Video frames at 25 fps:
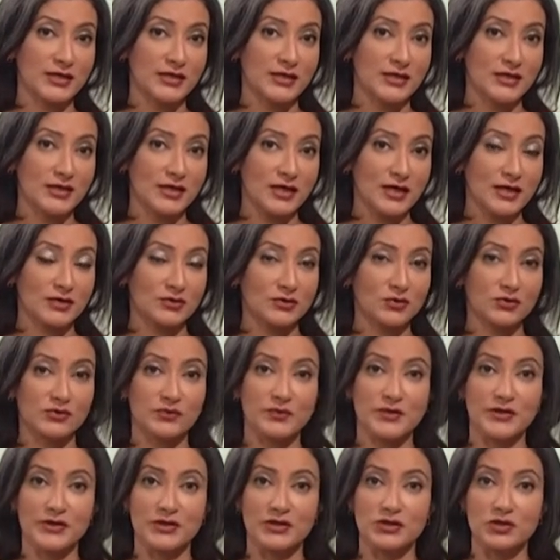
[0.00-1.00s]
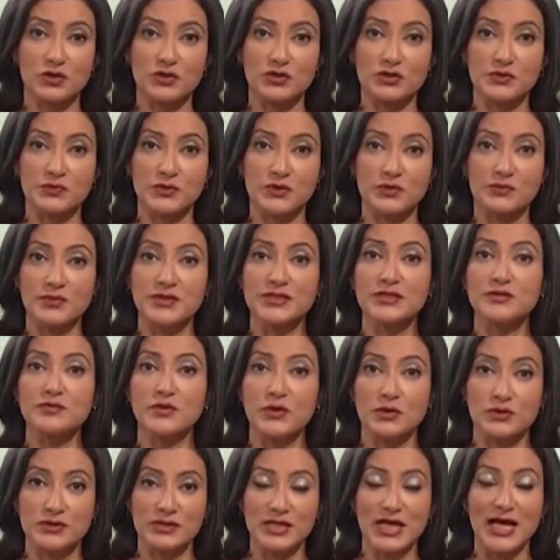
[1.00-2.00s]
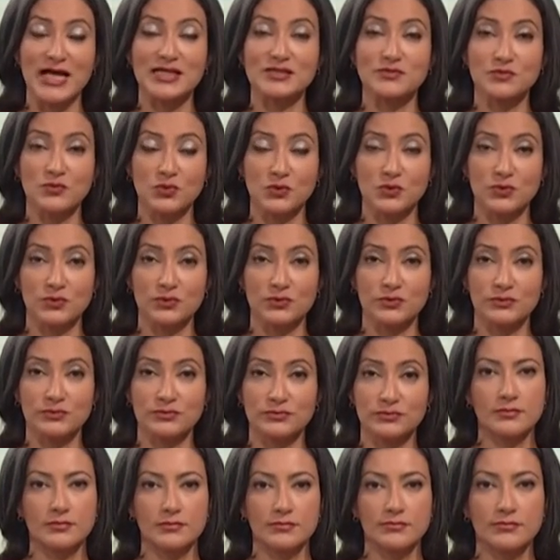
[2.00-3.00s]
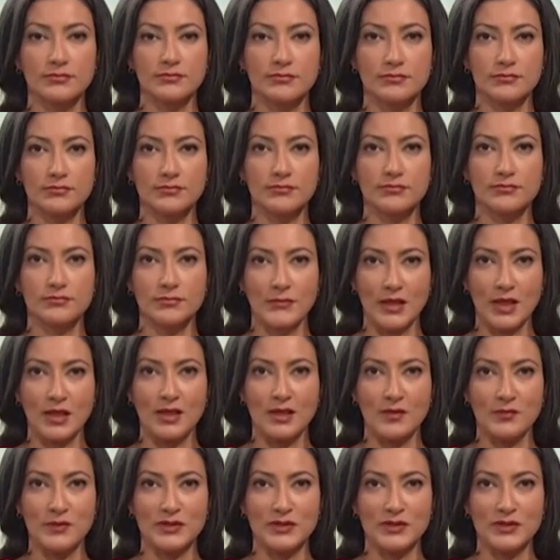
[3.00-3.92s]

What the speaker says: Our North America correspondent Peter Bowes has more. Peter